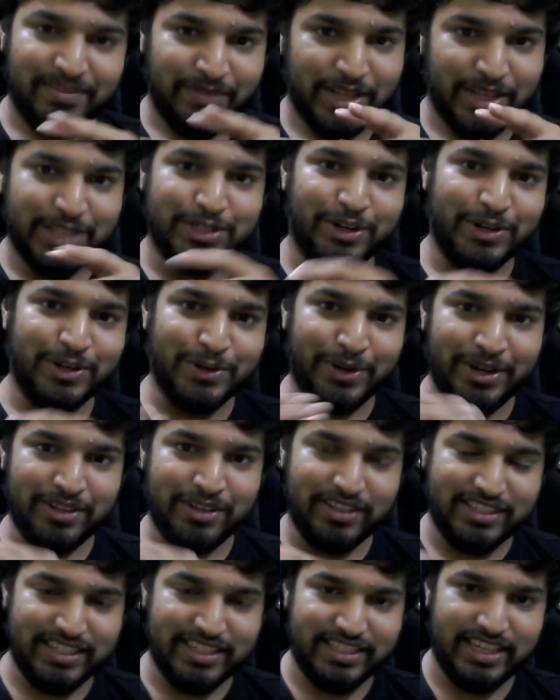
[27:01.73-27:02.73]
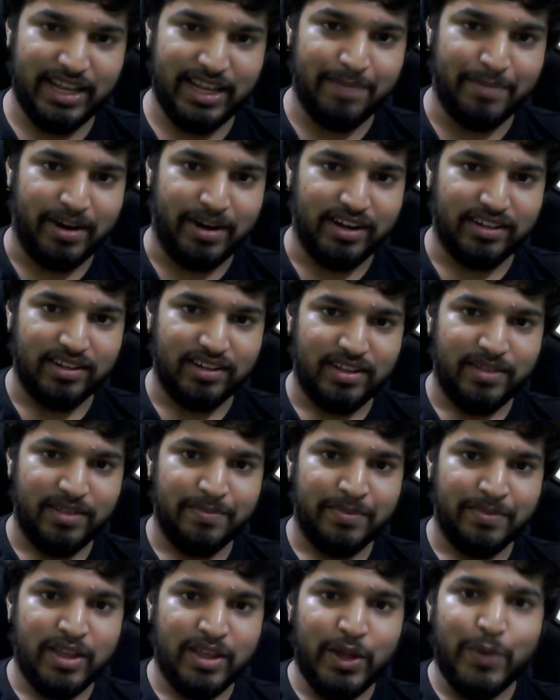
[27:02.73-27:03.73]
it's going to go into the GCD part,
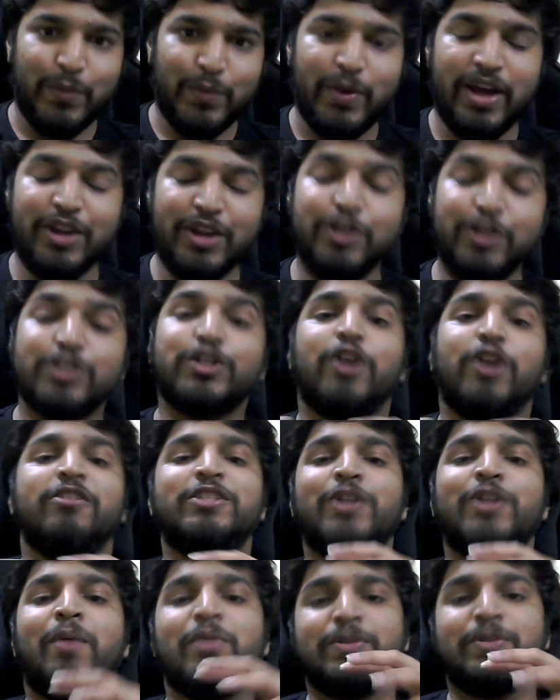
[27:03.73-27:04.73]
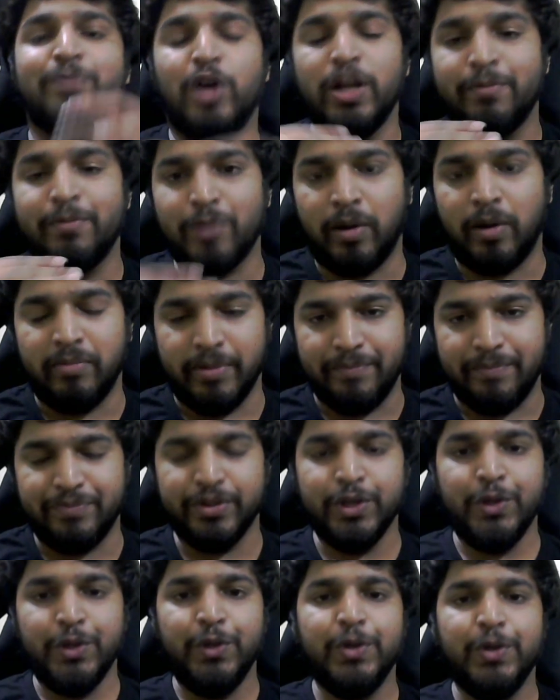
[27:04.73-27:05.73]
where you solve a smaller problem.
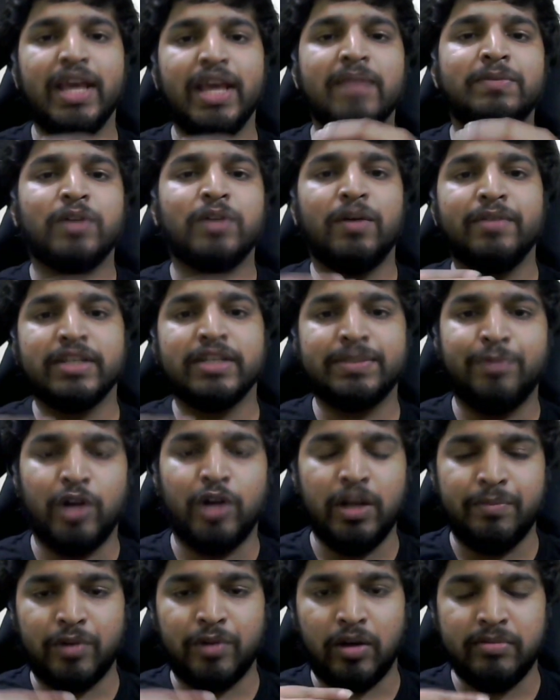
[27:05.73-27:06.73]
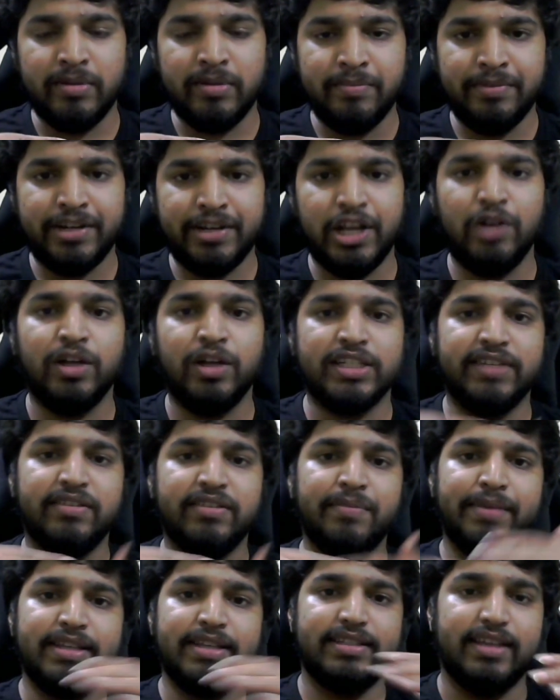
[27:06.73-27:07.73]
You keep solving a smaller problem till you achieve the
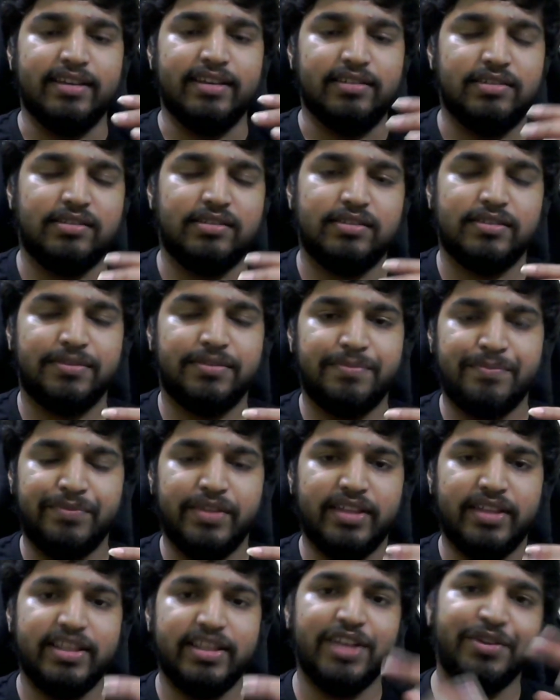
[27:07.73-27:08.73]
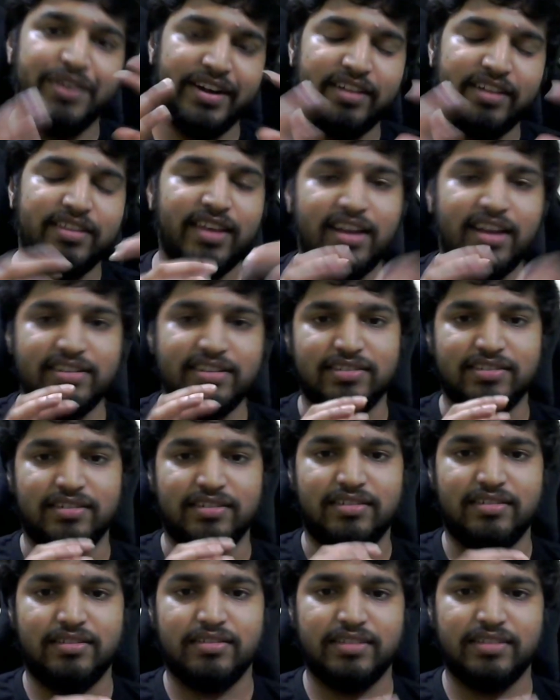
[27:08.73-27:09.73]
base case. Then you return the answer.
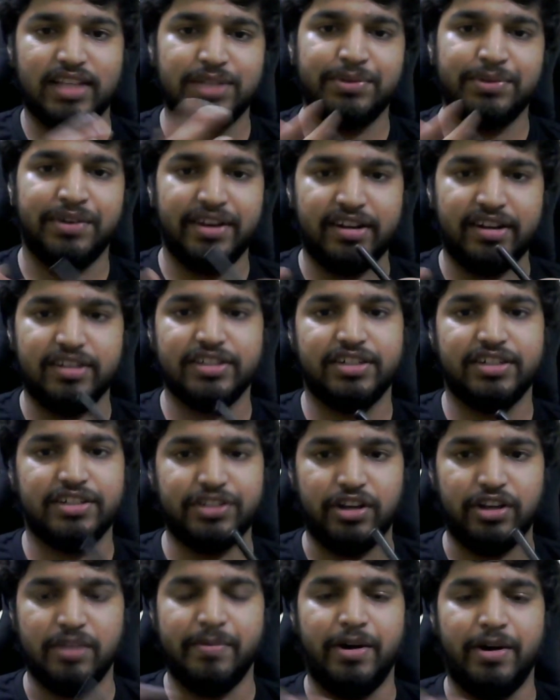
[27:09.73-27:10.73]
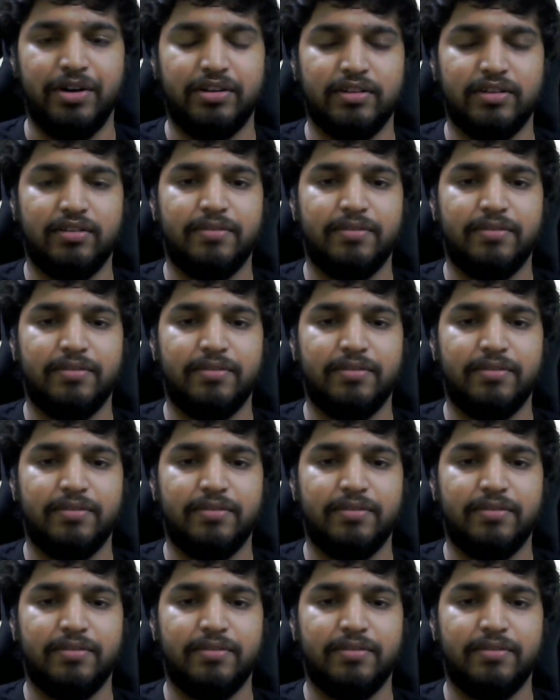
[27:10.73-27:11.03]
That's what recursion is all about.